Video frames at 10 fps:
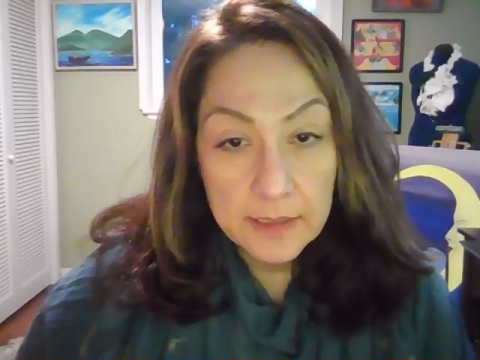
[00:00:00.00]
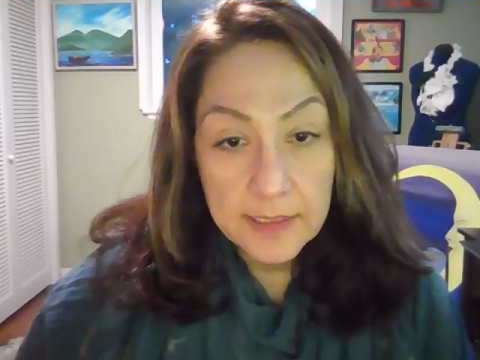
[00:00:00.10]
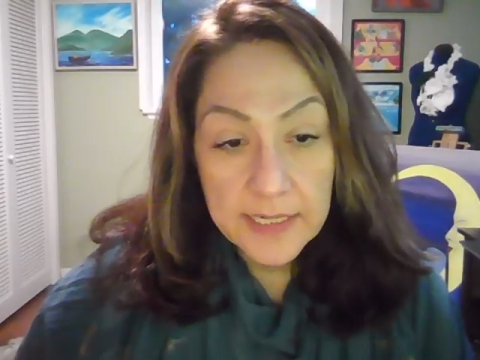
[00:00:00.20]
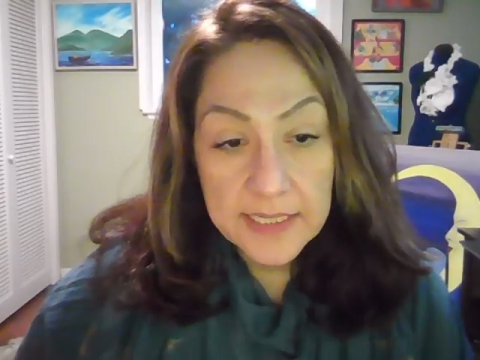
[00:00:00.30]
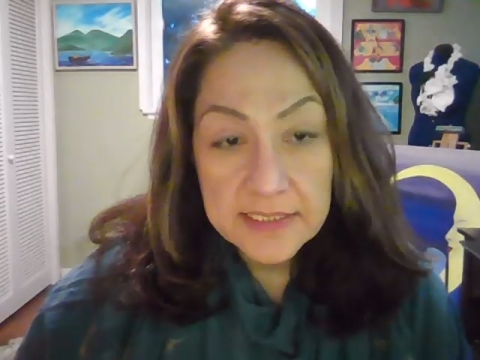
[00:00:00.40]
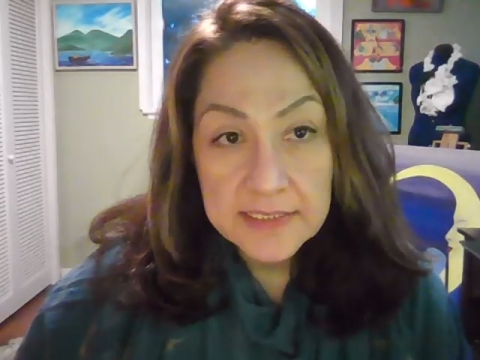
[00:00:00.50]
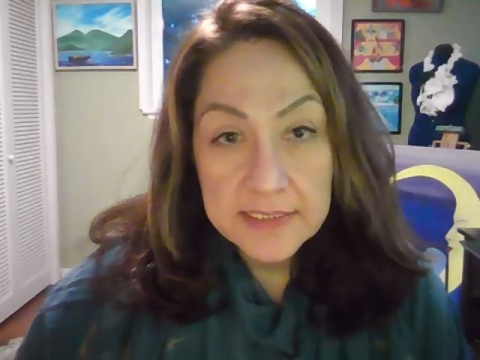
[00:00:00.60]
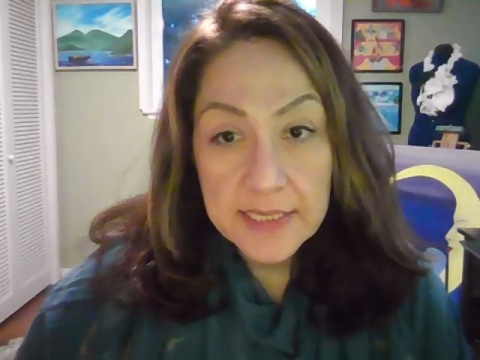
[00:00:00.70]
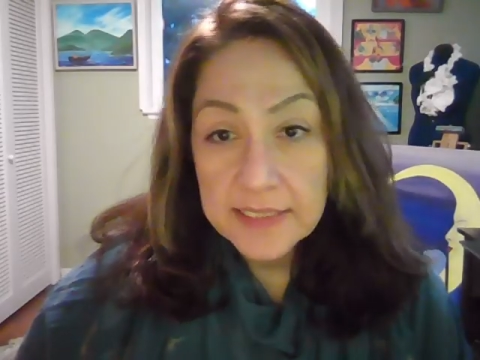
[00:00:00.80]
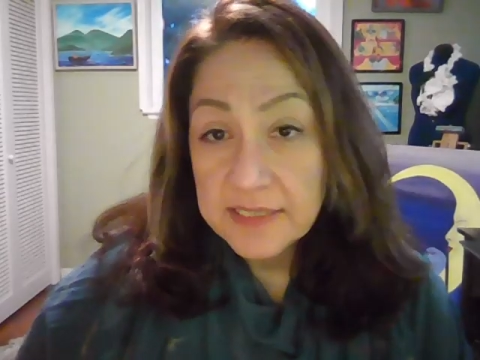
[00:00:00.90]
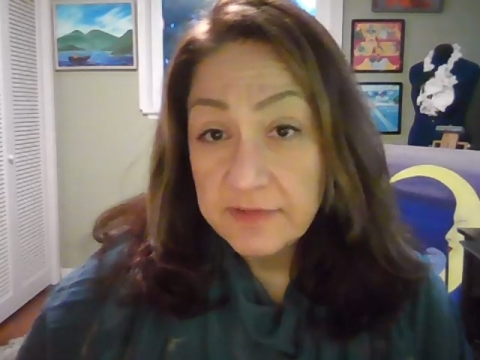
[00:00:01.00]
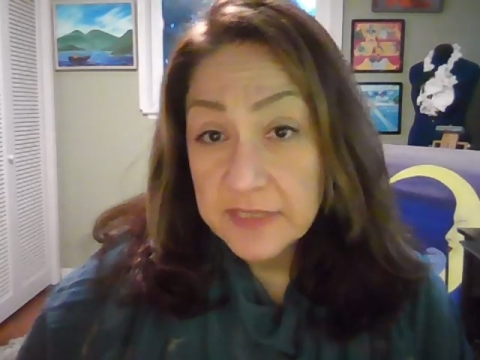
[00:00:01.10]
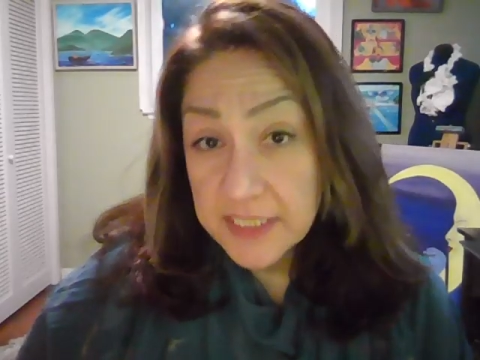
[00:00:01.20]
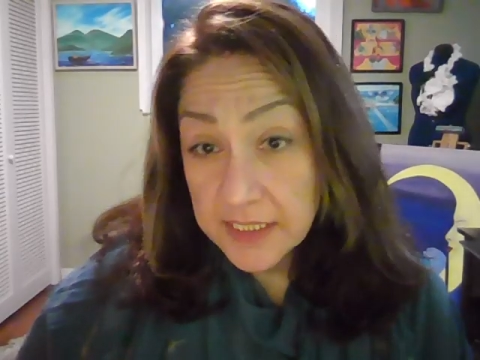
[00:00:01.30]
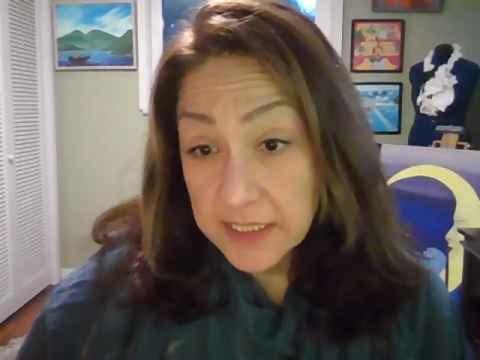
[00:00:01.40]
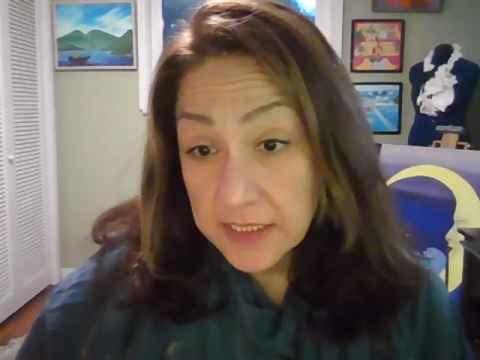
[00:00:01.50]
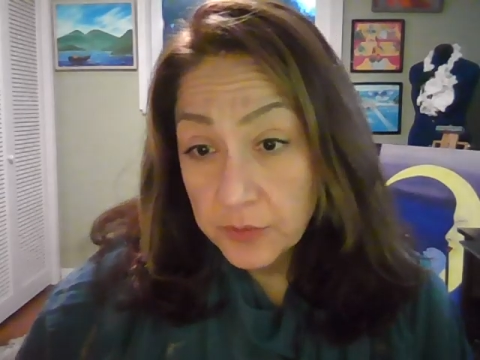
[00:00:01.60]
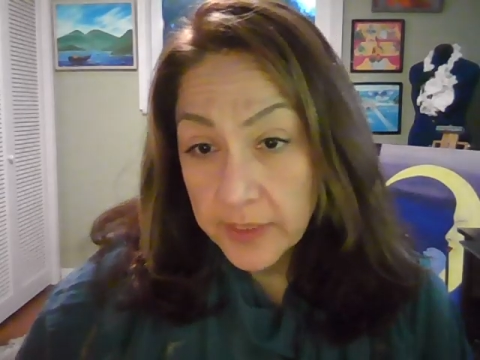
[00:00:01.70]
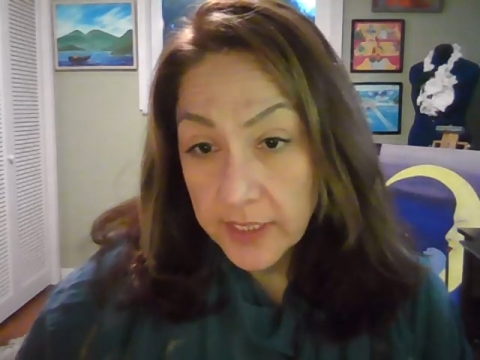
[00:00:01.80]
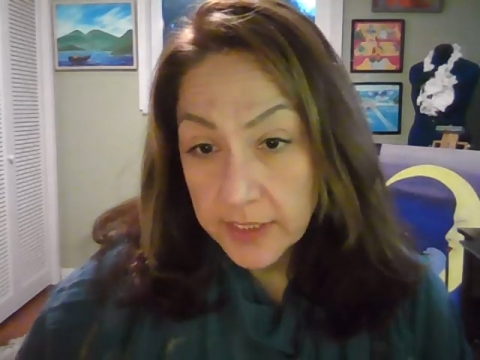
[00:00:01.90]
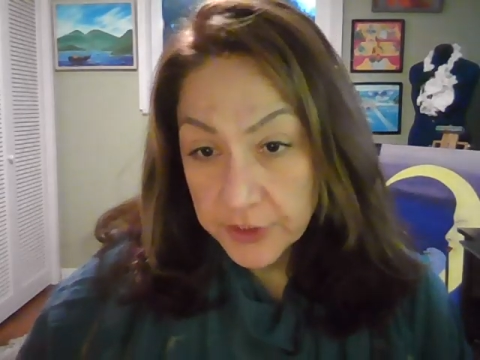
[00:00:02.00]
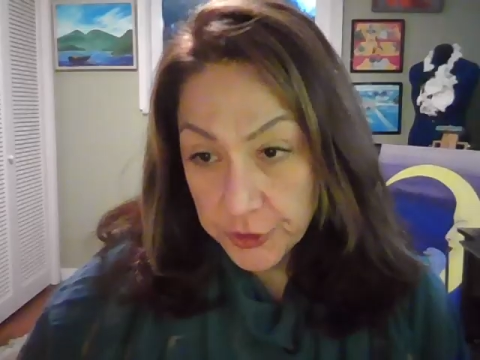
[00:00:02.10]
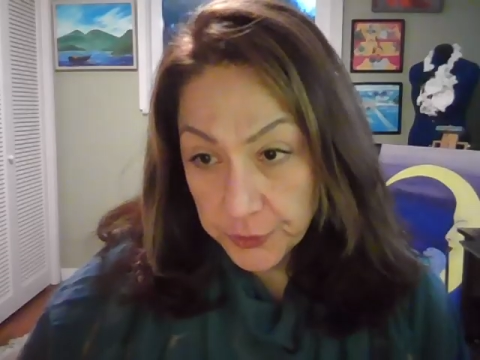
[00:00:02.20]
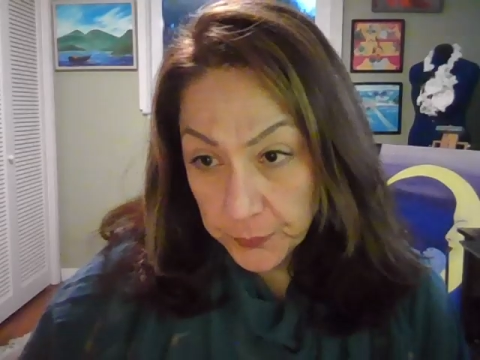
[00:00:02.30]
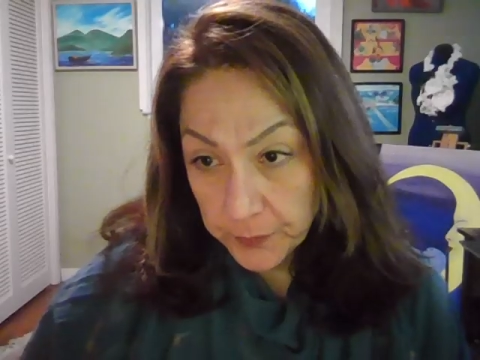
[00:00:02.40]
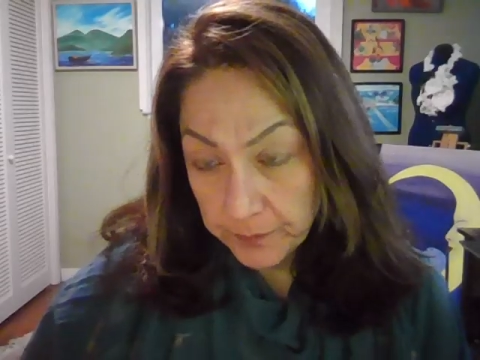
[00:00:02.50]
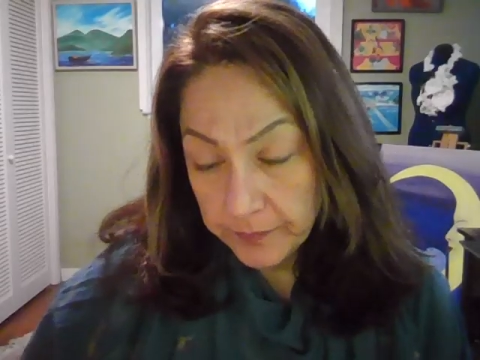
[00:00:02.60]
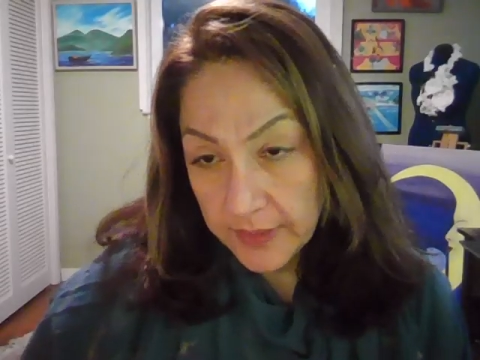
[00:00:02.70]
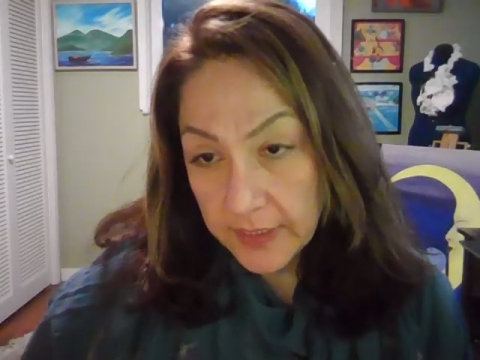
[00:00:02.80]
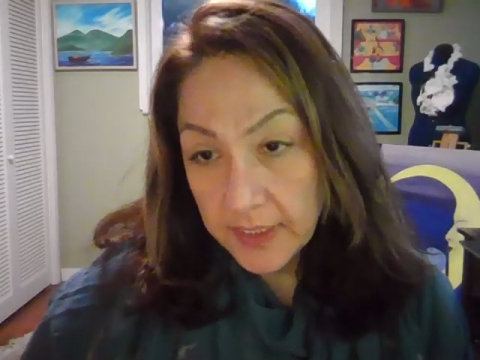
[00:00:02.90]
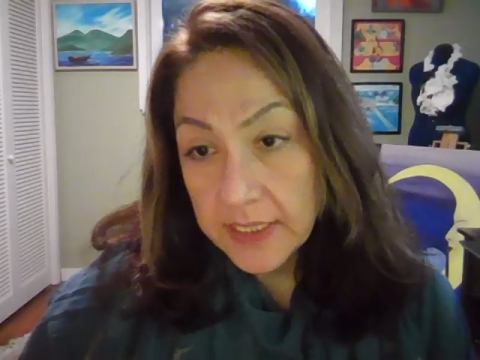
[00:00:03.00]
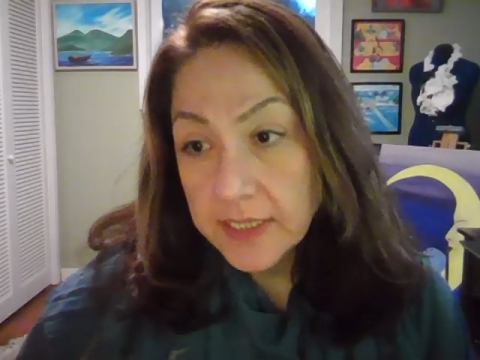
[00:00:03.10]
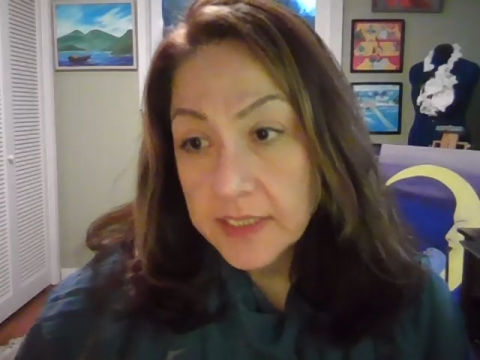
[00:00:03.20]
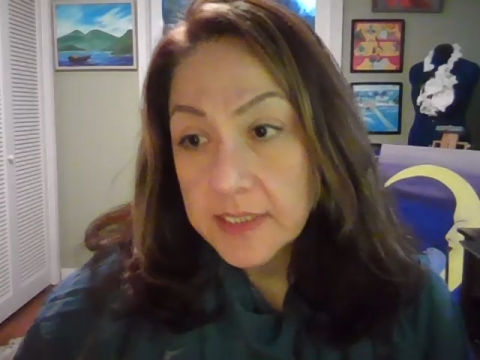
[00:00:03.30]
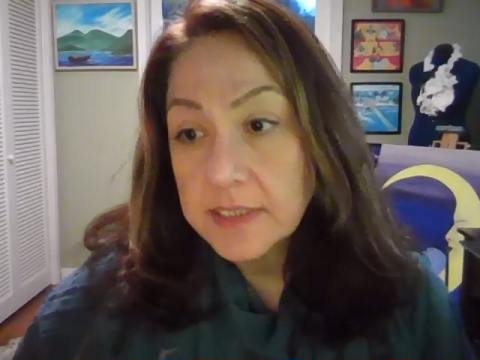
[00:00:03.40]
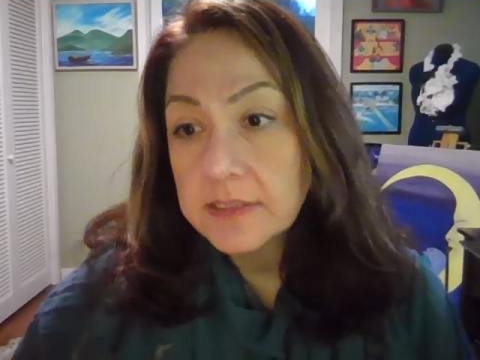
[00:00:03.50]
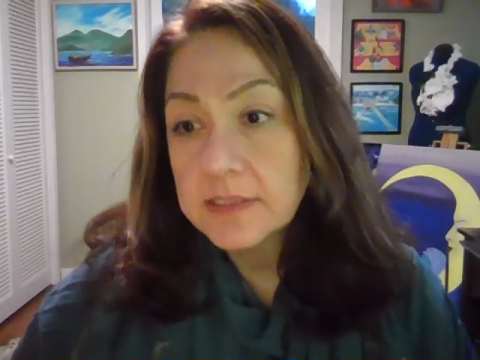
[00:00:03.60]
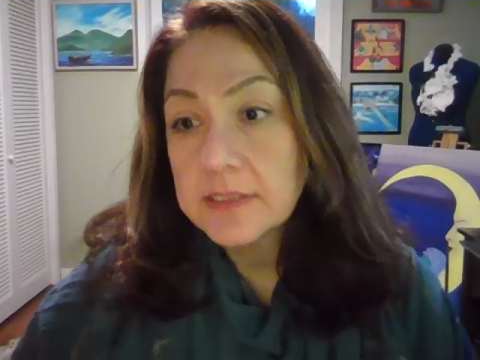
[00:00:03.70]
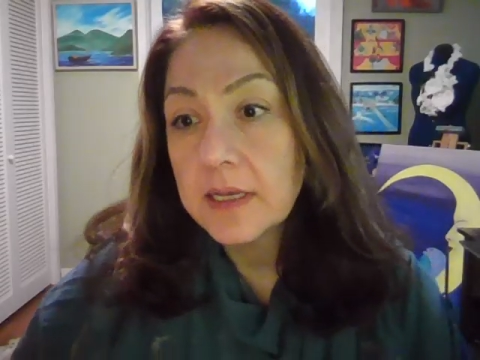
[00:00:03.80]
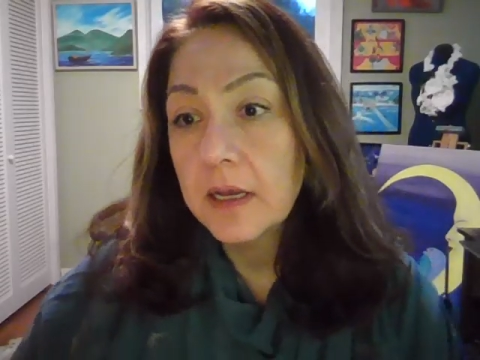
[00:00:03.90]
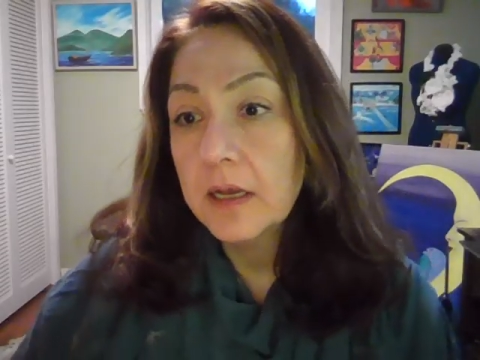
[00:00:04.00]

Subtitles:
Next activity we're gonna do is